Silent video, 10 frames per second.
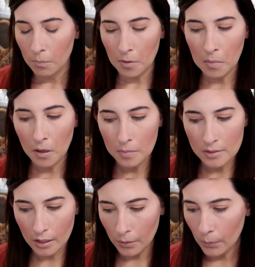But my mom
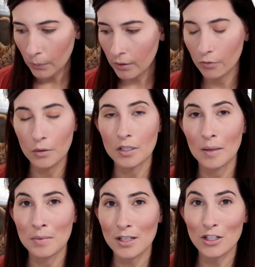said the few
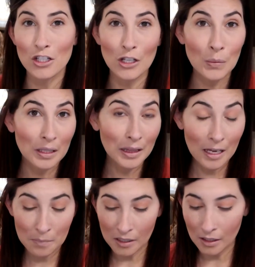times that she would
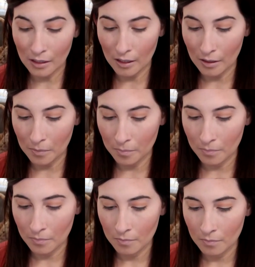let me
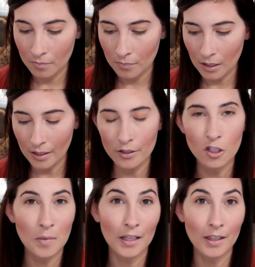kind of do
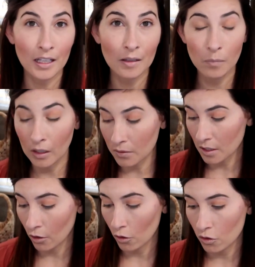my thing when I was at
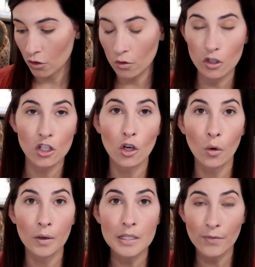the grocery store, she
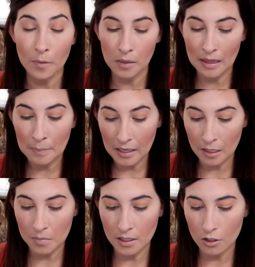always found me in the
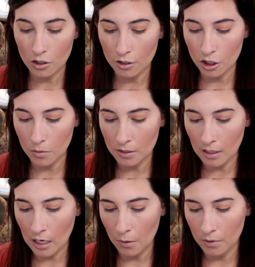makeup section. She was like,
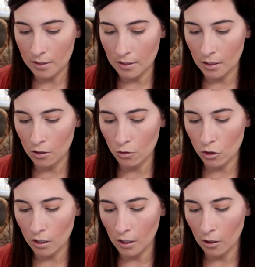I would see you
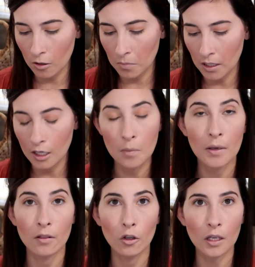trying on makeup
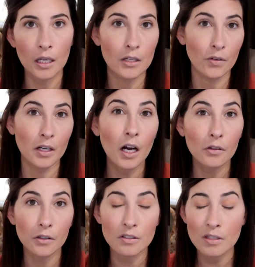and looking at different
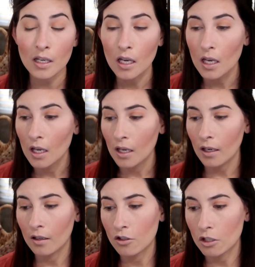colors,
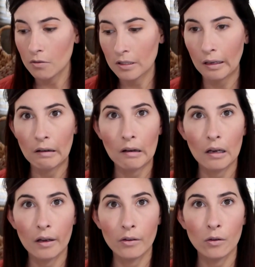and she was like,
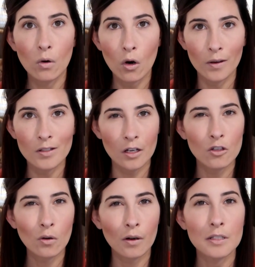you always got
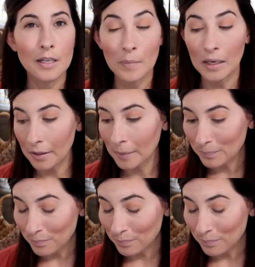drawn to makeup.